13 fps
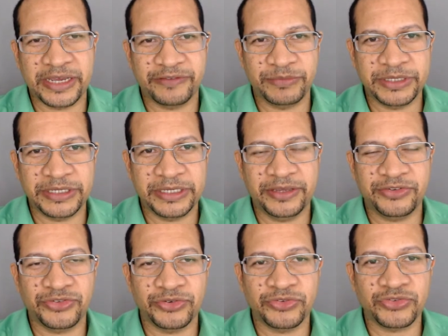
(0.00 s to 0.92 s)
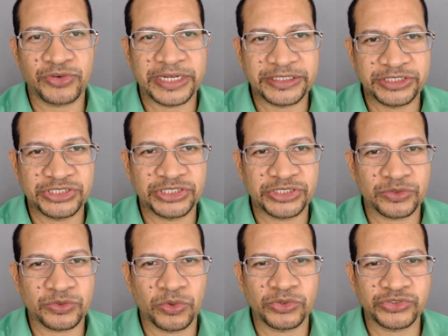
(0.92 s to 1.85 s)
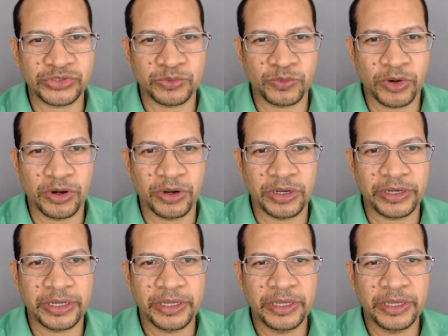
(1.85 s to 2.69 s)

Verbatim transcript: have mitigation strategies across the world.